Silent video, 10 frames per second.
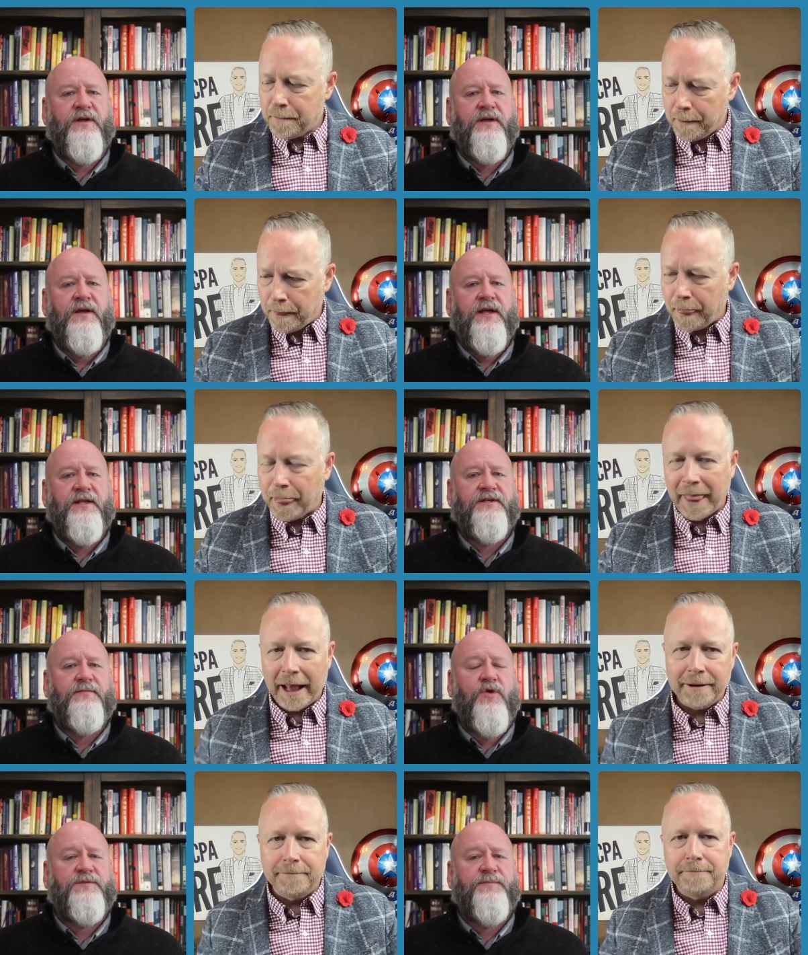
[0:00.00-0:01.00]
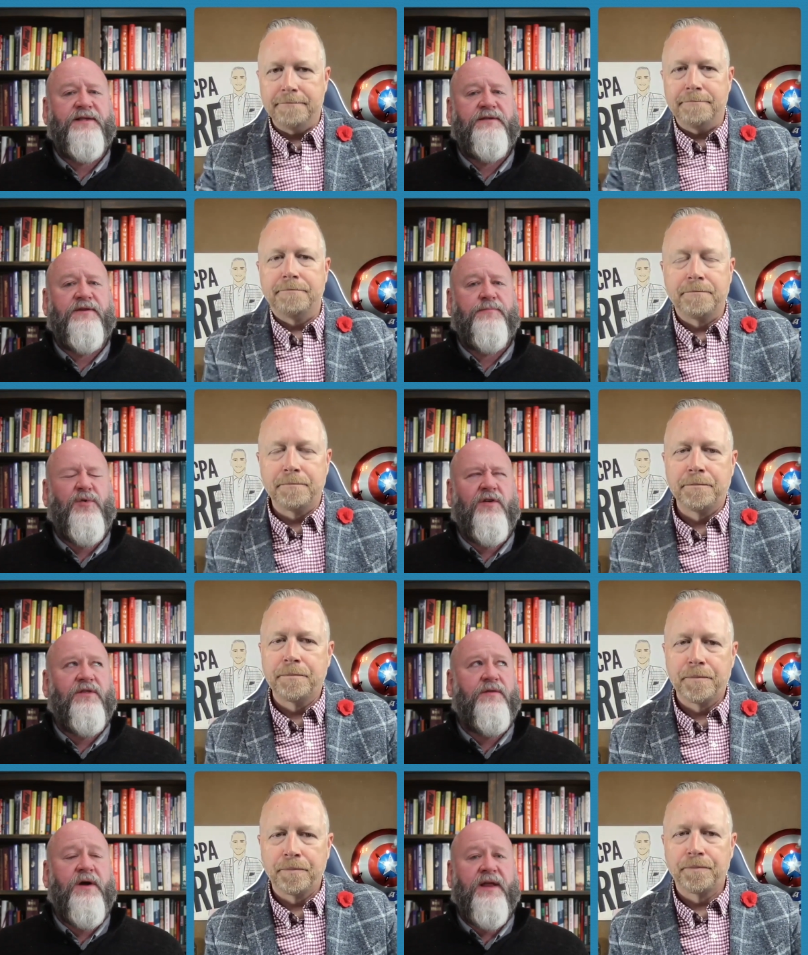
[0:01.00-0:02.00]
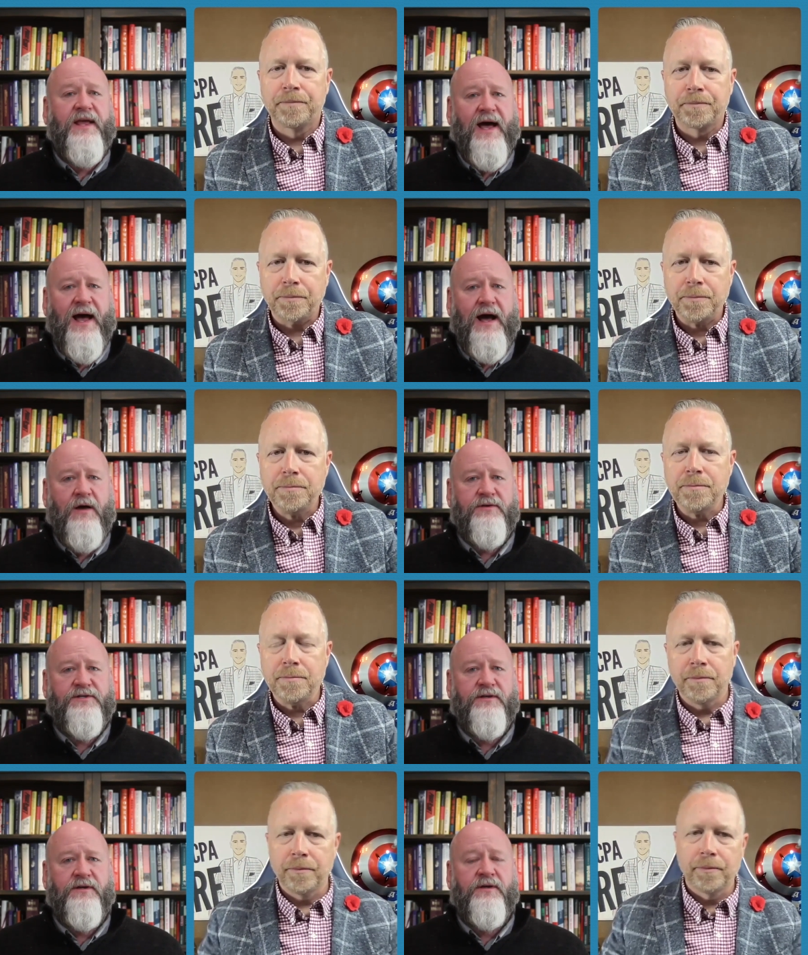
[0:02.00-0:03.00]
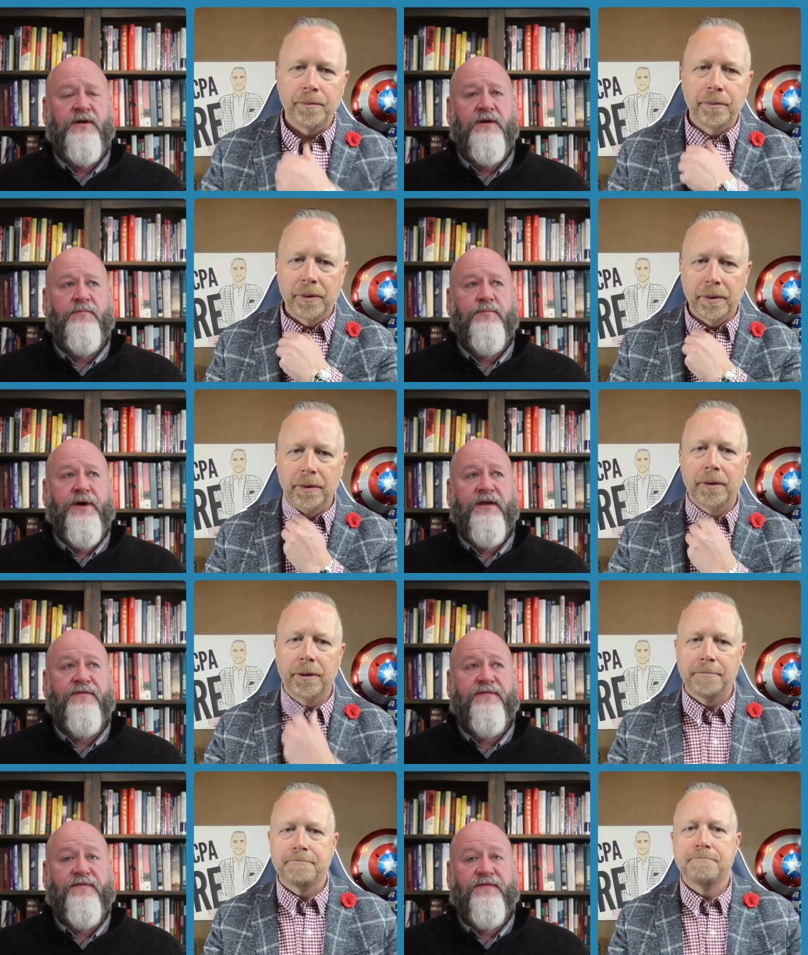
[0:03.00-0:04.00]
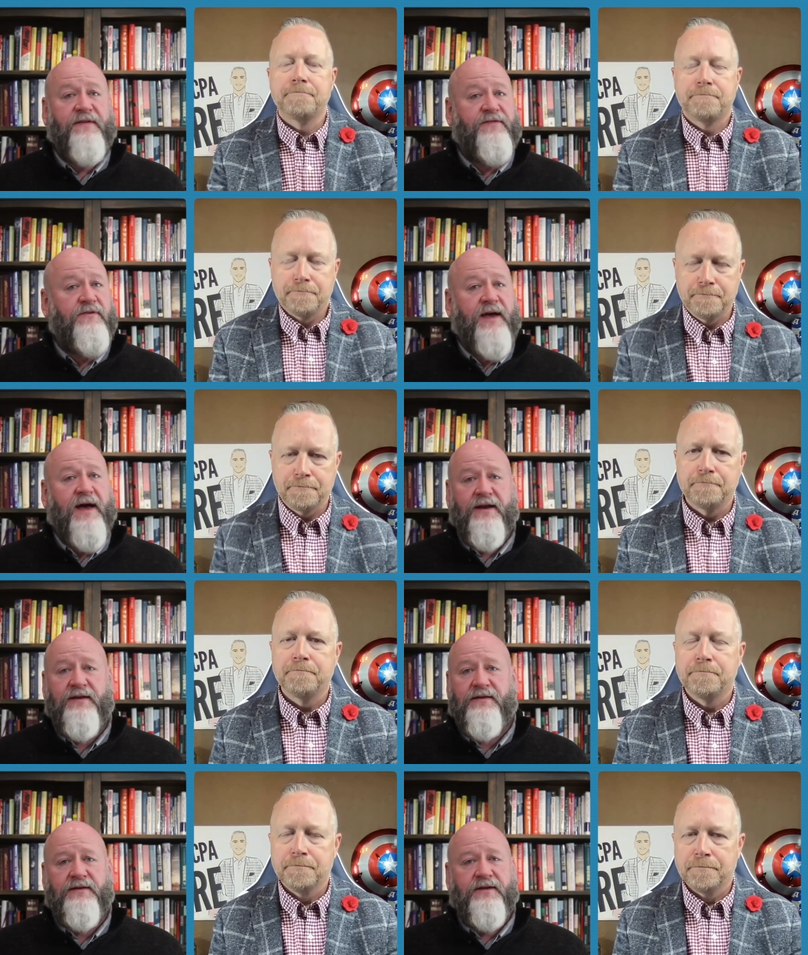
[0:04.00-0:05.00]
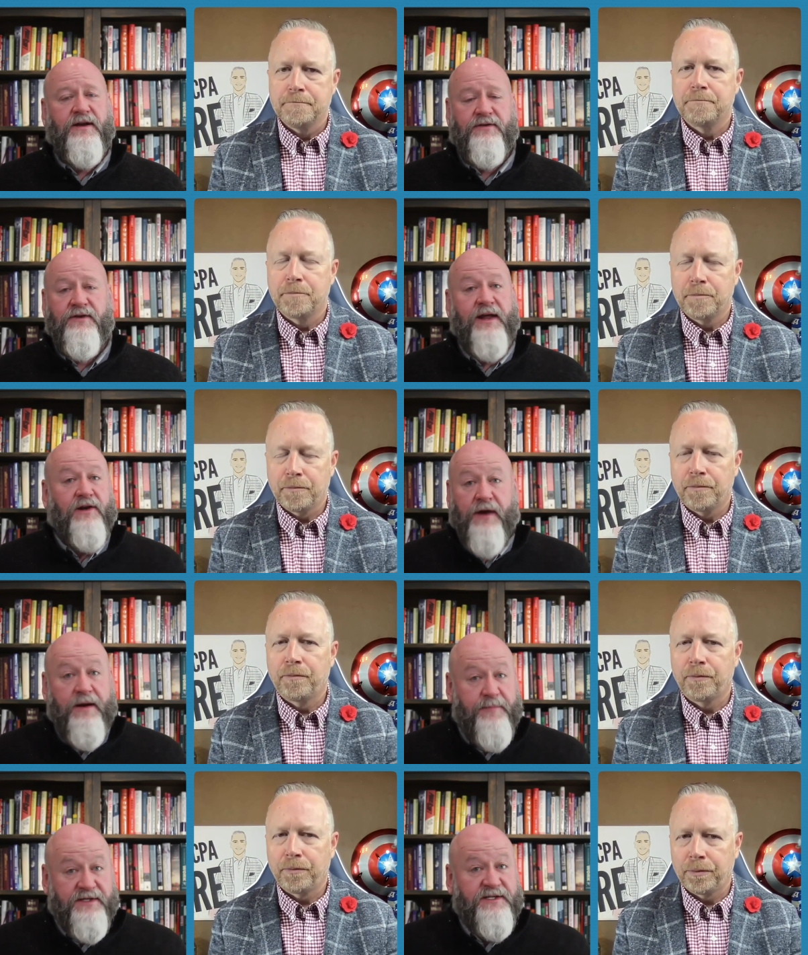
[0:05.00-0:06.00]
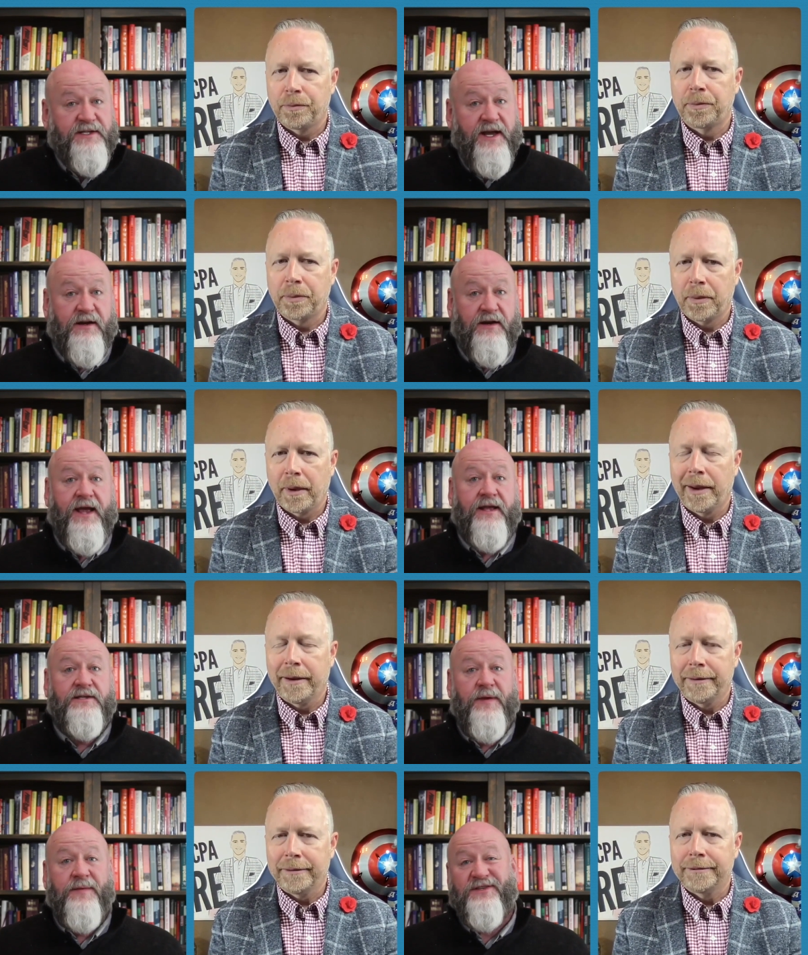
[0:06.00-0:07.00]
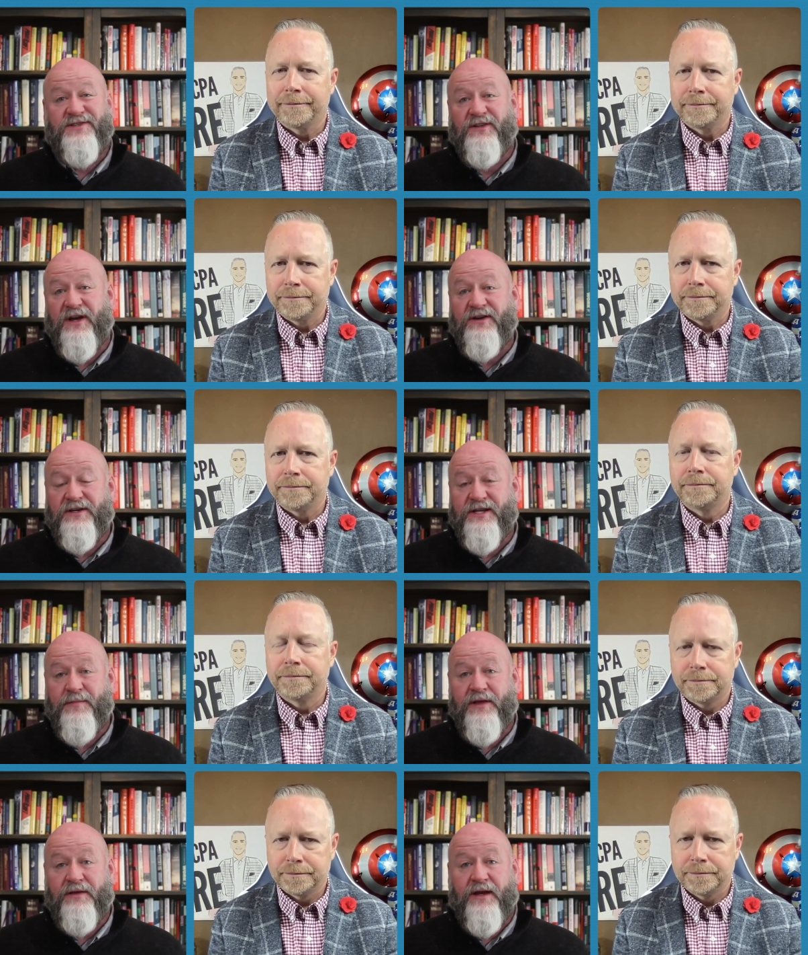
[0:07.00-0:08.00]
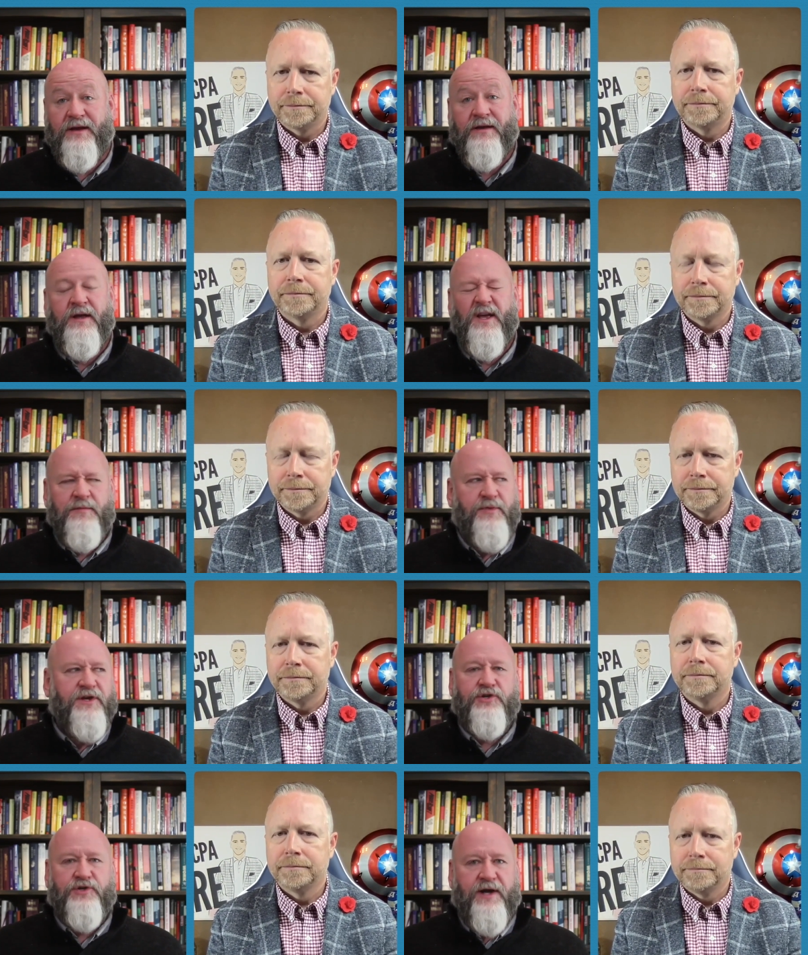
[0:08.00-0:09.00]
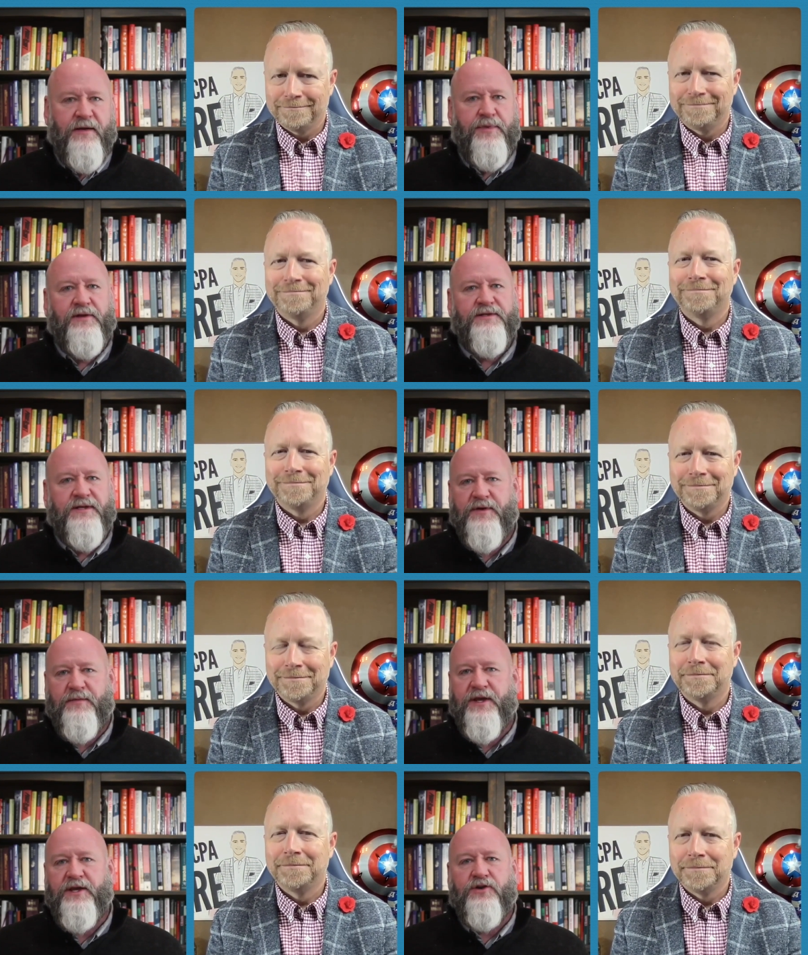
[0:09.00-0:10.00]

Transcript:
Speaker 1: it's more expensive to pull the money out, but if if you got you know, you got a great business on your hands. Maybe it's still under 10 million, but you're trying to build something big. You're